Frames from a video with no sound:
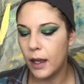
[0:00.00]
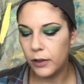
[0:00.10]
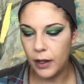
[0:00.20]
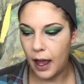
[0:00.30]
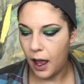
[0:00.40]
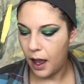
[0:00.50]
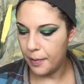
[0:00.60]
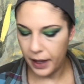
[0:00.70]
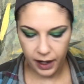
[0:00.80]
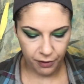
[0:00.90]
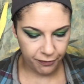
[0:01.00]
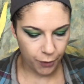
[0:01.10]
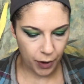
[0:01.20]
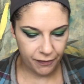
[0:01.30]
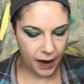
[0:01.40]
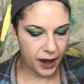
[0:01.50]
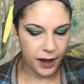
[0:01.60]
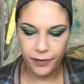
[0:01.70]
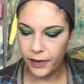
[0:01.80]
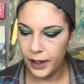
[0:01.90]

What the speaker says: So yeah, I'm like a 4 or 5.